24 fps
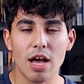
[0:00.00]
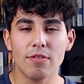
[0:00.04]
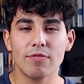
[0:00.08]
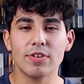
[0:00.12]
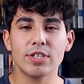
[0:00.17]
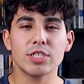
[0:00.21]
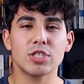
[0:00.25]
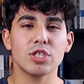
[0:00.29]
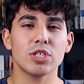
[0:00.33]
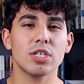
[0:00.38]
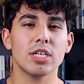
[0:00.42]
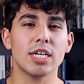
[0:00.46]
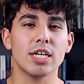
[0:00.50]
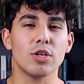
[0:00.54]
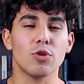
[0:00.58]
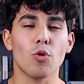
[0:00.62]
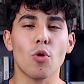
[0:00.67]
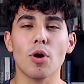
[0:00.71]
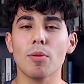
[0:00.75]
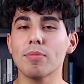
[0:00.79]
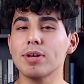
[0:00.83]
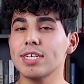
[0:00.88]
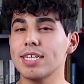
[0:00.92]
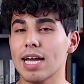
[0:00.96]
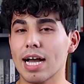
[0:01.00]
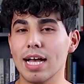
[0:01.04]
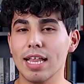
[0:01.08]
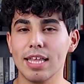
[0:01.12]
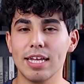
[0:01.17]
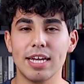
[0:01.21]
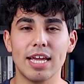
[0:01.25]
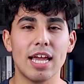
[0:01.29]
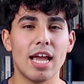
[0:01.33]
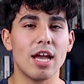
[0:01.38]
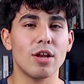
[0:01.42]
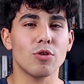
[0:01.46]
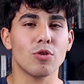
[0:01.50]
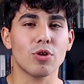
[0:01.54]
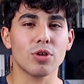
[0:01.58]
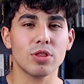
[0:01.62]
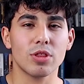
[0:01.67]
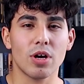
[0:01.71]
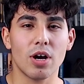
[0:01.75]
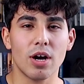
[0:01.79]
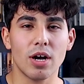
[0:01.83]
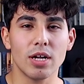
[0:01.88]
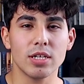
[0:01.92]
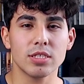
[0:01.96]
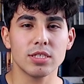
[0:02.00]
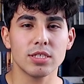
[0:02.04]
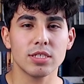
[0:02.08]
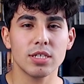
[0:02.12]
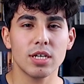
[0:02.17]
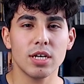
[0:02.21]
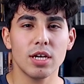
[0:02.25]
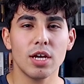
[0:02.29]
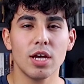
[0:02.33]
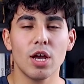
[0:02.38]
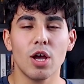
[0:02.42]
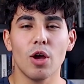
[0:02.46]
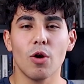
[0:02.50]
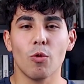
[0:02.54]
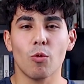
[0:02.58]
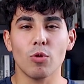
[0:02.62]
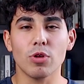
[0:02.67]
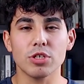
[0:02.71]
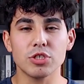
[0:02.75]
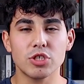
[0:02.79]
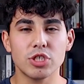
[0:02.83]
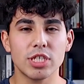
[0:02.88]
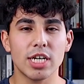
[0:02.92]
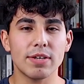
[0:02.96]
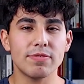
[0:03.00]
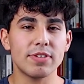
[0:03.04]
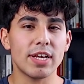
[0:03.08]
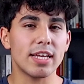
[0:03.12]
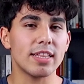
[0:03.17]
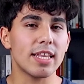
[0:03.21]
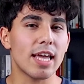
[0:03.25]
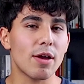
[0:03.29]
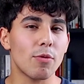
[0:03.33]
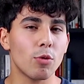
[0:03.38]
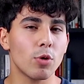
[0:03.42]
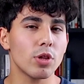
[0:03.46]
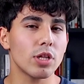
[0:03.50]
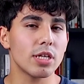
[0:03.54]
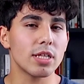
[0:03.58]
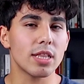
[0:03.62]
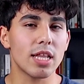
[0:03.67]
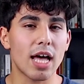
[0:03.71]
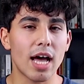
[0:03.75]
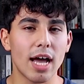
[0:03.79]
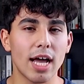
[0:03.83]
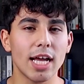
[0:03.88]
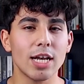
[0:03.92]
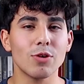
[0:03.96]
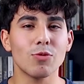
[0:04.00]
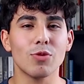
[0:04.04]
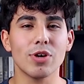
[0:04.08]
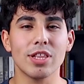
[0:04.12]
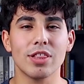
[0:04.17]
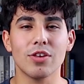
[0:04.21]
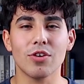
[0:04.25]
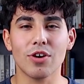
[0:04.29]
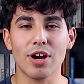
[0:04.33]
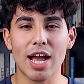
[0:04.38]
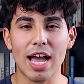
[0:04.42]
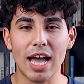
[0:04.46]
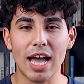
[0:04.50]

Eventually, your mentality and your thoughts will shift and they will align with your